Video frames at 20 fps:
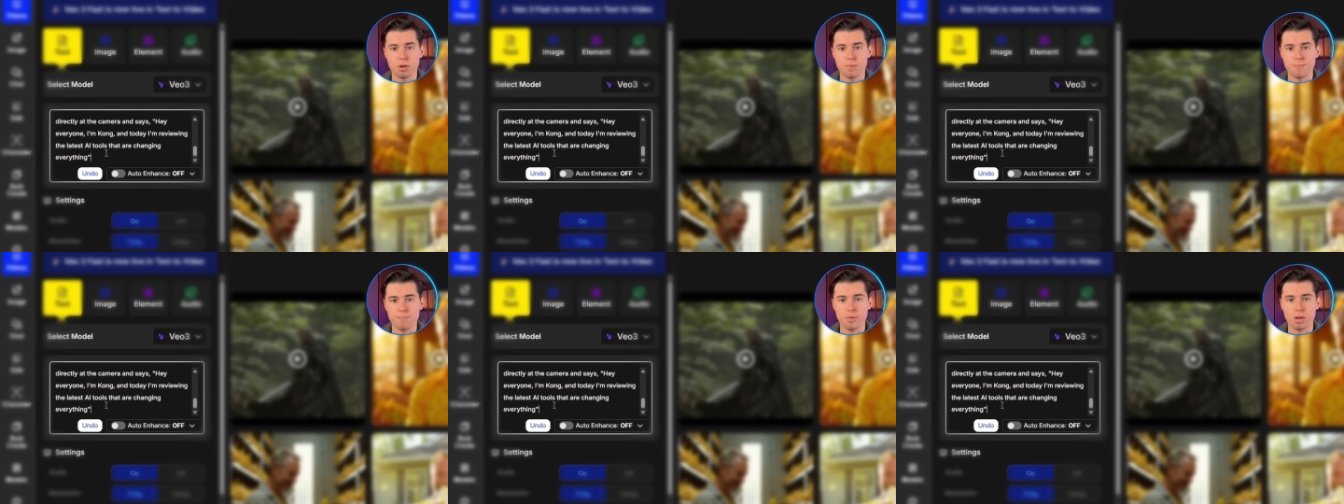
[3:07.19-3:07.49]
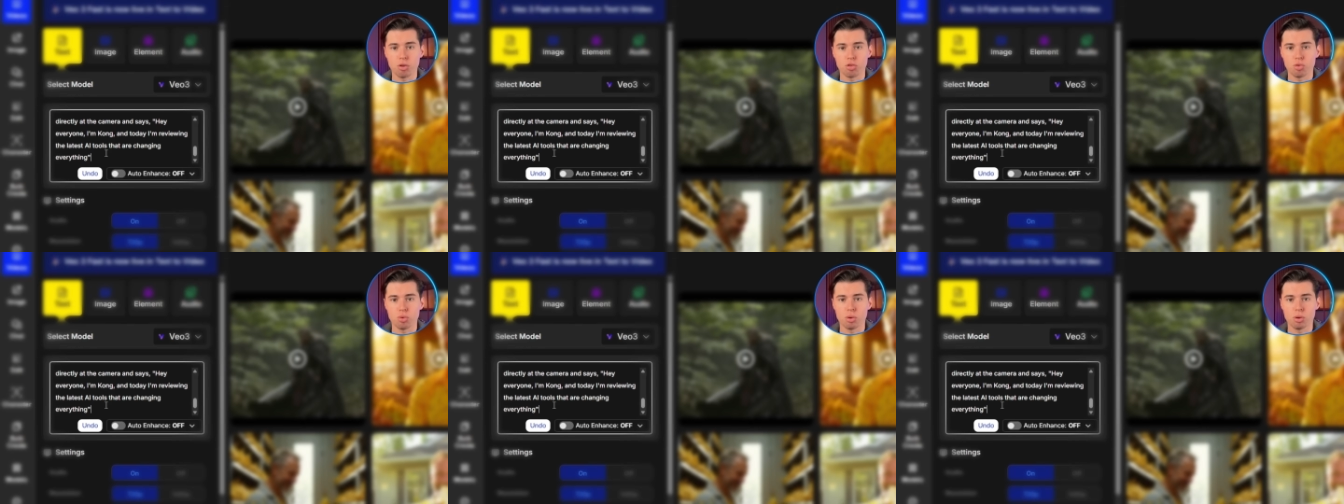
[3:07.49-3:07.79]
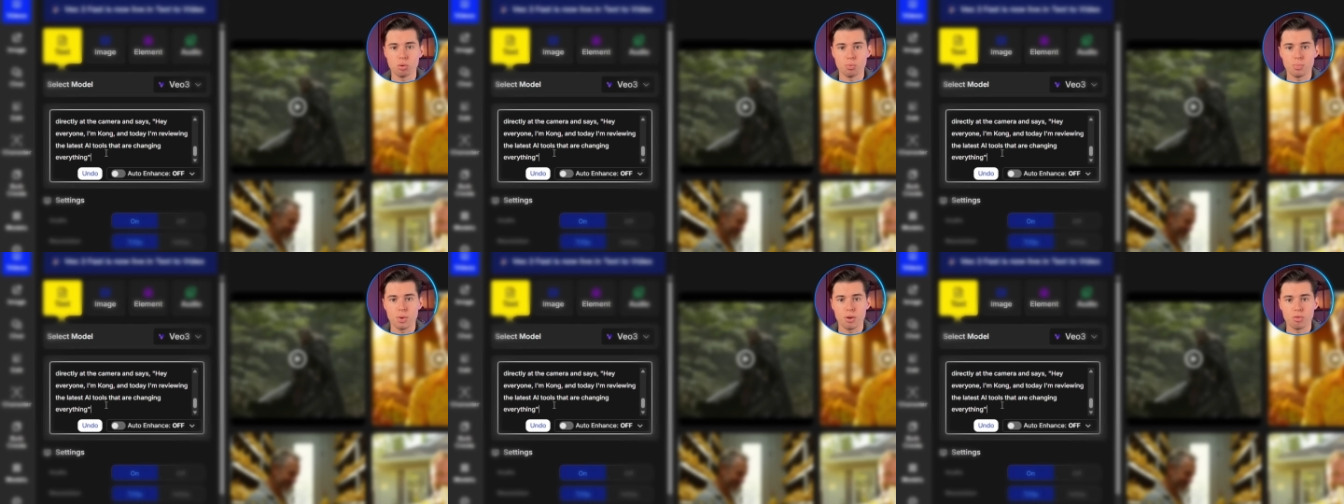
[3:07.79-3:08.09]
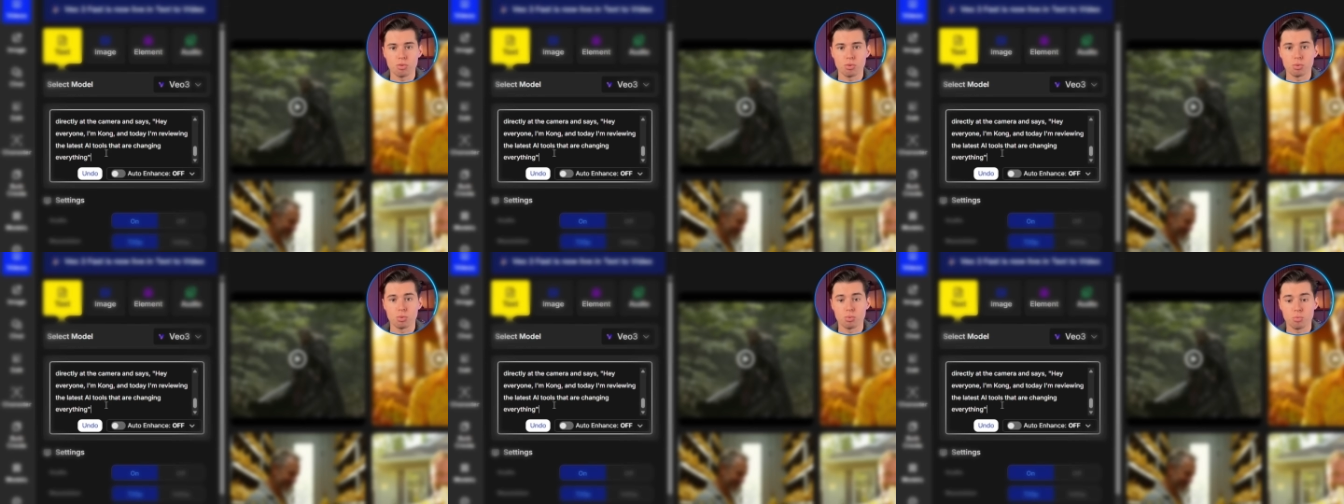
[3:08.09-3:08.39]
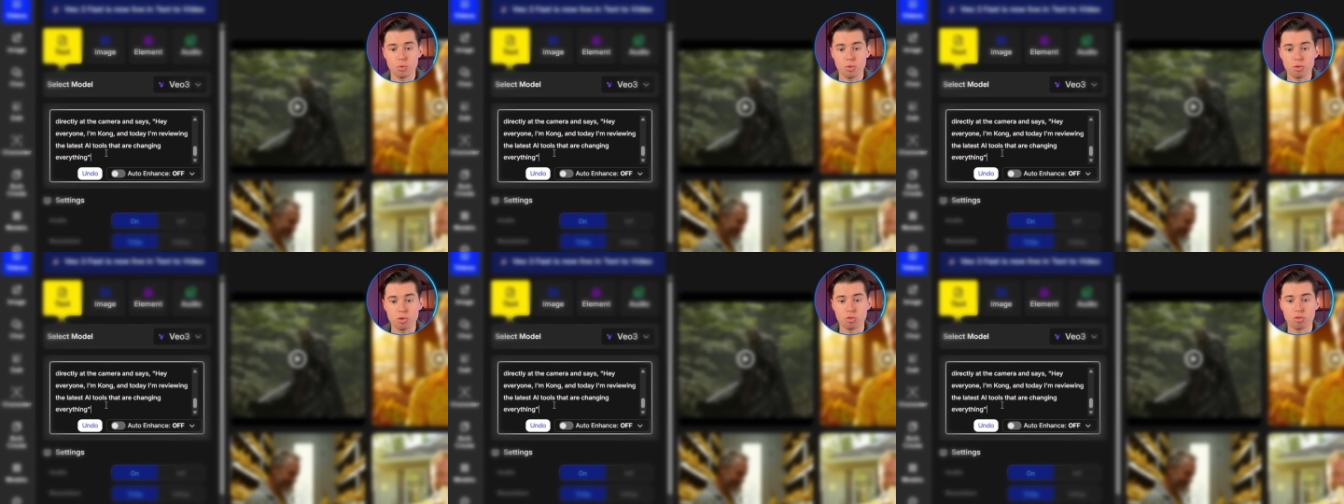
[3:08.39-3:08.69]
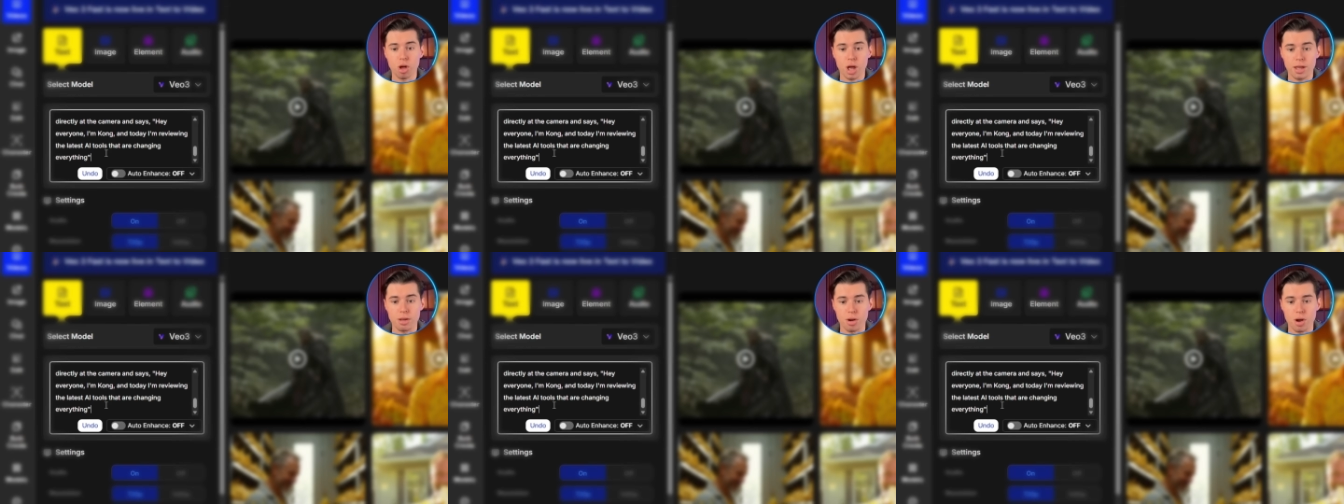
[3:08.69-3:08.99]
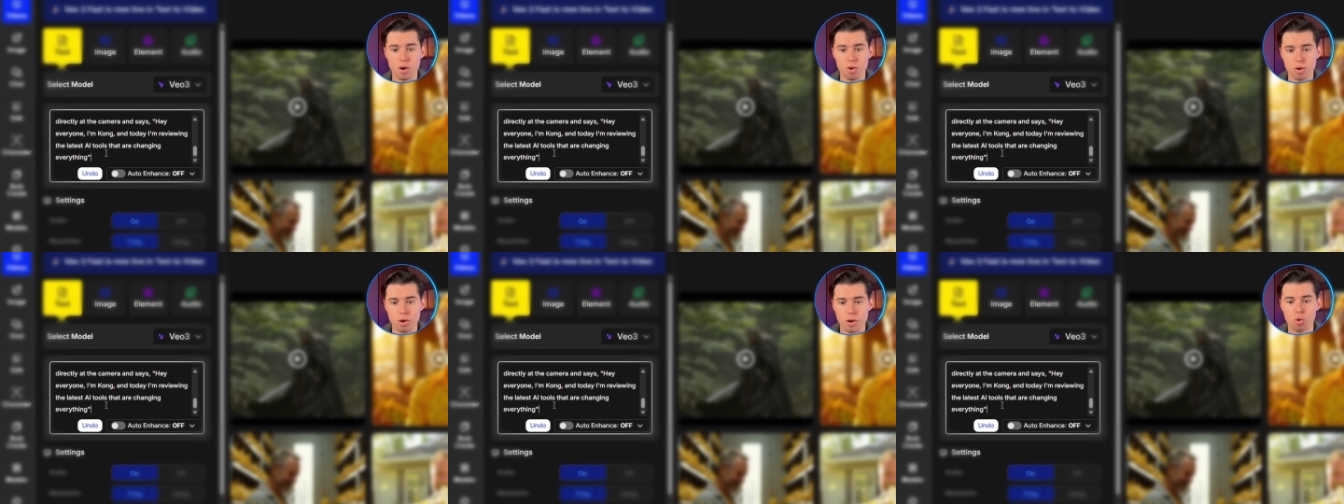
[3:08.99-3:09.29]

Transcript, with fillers: and facial expressions with the dialogue.